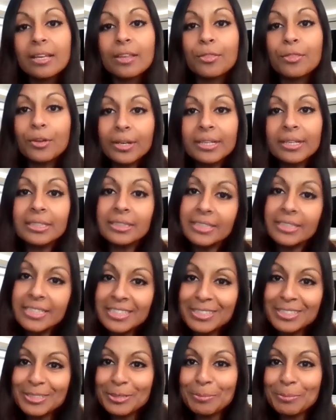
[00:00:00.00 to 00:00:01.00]
they're going to
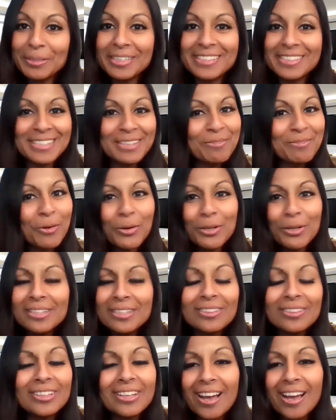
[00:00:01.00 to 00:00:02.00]
listen to you because they've already
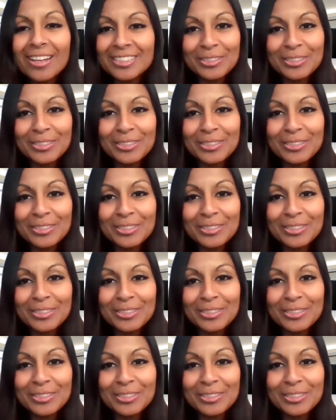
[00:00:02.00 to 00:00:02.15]
got